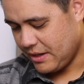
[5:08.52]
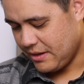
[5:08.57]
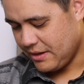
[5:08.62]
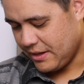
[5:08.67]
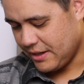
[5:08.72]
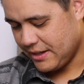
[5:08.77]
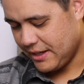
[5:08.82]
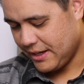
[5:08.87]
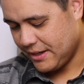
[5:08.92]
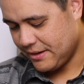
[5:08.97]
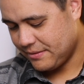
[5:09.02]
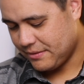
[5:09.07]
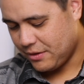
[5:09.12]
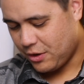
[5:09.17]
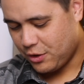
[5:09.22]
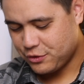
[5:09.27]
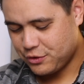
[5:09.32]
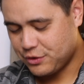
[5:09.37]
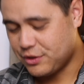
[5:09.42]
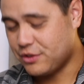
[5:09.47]
And that
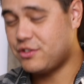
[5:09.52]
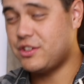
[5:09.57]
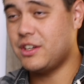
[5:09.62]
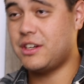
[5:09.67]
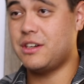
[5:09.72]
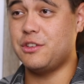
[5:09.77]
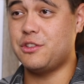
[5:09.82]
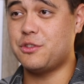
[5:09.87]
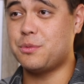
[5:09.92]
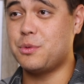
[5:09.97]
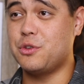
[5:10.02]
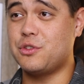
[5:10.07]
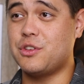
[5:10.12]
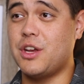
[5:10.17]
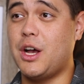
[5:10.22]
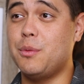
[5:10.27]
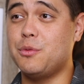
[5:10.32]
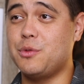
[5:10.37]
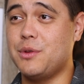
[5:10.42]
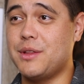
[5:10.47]
also the Sitka spruce
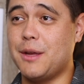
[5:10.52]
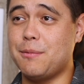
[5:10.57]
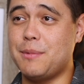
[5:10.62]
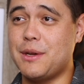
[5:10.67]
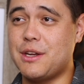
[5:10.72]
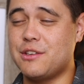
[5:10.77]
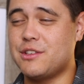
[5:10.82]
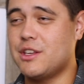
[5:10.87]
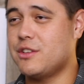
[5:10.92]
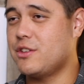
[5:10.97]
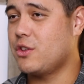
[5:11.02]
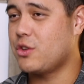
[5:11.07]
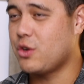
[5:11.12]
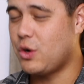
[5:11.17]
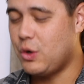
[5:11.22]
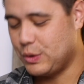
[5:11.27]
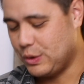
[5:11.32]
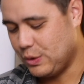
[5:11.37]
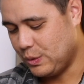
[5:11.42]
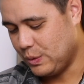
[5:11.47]
helps with that, because as a
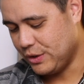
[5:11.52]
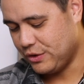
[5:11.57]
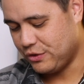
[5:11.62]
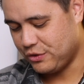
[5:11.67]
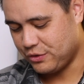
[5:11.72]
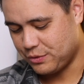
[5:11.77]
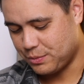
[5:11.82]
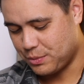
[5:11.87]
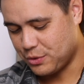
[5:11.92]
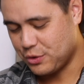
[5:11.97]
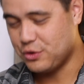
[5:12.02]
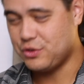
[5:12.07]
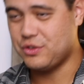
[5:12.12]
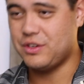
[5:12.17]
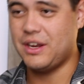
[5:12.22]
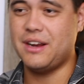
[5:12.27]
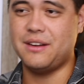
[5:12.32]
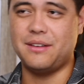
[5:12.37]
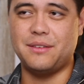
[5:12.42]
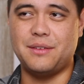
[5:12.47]
tonal with spruce,
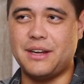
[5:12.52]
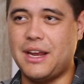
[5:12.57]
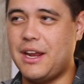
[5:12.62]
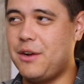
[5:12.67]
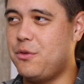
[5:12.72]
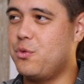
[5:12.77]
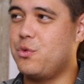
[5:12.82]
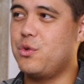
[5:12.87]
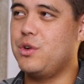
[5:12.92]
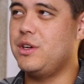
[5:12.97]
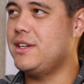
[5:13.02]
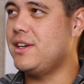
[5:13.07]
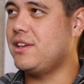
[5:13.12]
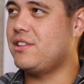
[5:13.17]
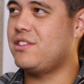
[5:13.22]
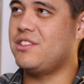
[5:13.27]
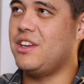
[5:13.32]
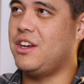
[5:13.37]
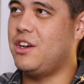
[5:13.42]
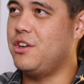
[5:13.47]
it really
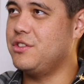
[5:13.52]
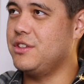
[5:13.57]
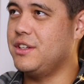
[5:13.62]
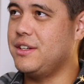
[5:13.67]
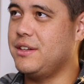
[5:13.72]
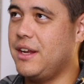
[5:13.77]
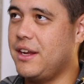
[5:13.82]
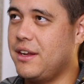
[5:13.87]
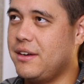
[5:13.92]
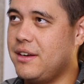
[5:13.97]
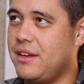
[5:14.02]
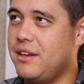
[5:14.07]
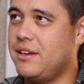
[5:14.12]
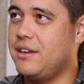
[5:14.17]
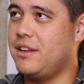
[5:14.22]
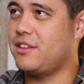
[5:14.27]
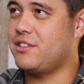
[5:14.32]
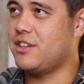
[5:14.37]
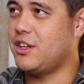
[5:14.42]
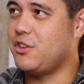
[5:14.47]
excels in
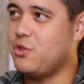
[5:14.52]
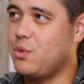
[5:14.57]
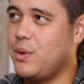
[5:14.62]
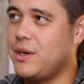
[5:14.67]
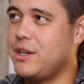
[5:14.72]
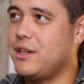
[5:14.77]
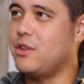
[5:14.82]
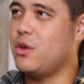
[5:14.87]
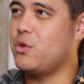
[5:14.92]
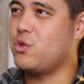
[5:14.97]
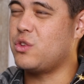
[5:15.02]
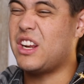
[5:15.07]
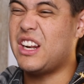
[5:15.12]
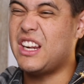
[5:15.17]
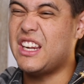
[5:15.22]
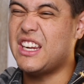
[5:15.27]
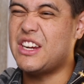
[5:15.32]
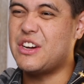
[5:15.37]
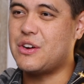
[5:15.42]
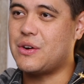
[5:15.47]
accentuating those
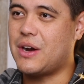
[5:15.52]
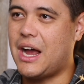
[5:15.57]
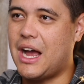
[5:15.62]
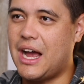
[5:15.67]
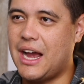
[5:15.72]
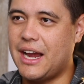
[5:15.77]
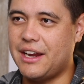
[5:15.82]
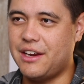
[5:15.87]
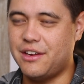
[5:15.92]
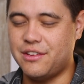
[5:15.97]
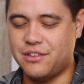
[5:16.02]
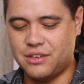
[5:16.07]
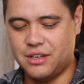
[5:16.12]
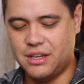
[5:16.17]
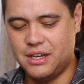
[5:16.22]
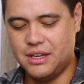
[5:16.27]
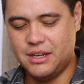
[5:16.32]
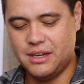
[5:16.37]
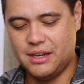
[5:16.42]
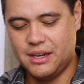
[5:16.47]
clear highs
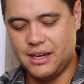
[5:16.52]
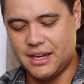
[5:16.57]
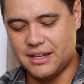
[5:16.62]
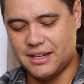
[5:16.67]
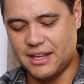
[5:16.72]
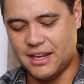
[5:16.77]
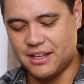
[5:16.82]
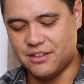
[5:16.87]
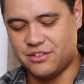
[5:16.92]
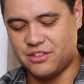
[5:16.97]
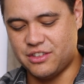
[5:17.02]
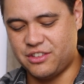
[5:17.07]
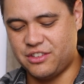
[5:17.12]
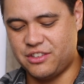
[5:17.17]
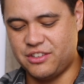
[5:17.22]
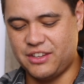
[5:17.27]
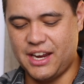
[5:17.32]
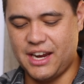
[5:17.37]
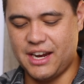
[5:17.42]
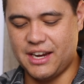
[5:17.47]
and that
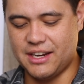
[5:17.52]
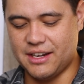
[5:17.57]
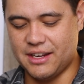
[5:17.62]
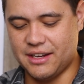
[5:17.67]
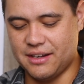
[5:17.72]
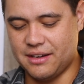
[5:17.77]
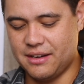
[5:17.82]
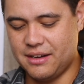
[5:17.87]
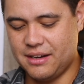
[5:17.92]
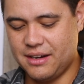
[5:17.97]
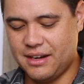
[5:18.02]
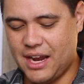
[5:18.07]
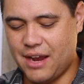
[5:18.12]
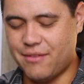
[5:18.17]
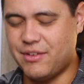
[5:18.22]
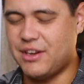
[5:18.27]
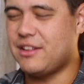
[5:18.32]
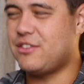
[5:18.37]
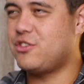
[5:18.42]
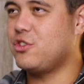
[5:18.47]
sustain, and
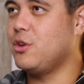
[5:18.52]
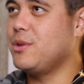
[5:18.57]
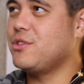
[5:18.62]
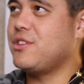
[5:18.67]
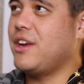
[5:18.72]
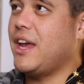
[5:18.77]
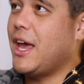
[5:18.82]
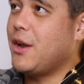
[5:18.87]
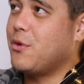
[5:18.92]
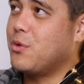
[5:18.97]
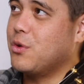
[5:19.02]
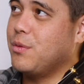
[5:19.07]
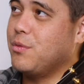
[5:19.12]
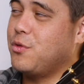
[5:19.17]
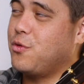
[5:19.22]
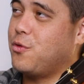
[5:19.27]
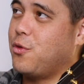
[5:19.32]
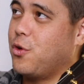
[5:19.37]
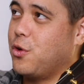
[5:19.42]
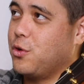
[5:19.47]
having so much headroom
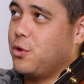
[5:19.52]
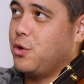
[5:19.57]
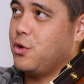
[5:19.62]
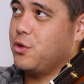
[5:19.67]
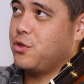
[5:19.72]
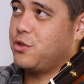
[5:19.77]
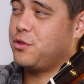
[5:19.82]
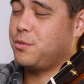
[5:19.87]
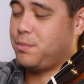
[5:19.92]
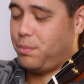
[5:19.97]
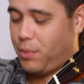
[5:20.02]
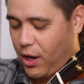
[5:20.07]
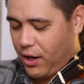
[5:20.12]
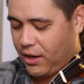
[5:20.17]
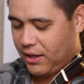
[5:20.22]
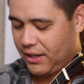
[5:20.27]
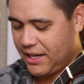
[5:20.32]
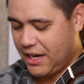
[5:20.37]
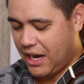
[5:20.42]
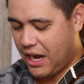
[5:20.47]
for those
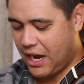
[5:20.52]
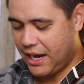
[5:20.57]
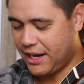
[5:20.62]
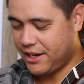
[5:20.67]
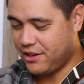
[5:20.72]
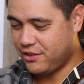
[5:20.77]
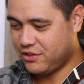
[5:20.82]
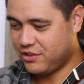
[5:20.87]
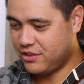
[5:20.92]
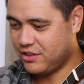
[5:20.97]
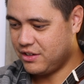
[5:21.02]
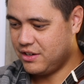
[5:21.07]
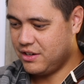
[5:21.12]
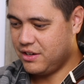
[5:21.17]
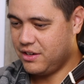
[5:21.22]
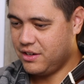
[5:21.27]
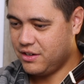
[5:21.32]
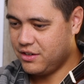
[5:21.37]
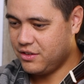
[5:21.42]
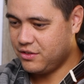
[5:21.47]
sparkly highs
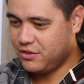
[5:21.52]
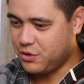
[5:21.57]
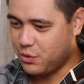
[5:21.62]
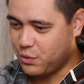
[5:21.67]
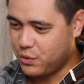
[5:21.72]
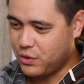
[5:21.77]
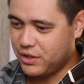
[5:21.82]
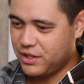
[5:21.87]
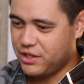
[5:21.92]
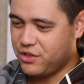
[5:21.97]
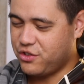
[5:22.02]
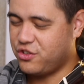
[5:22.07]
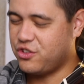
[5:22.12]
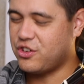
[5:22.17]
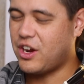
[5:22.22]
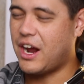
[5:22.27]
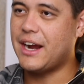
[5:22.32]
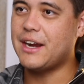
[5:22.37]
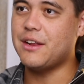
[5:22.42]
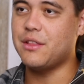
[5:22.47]
to really
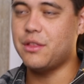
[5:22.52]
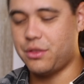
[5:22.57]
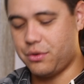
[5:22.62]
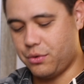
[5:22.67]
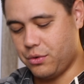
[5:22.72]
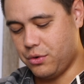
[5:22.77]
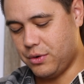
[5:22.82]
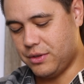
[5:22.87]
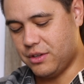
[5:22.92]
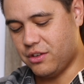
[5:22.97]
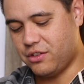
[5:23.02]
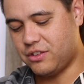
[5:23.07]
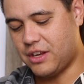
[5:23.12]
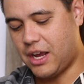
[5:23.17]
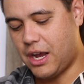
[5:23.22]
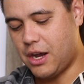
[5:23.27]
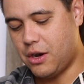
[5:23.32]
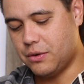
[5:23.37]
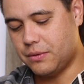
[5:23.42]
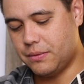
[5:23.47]
shine through in the
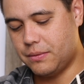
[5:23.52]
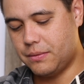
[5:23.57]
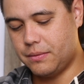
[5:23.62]
sound.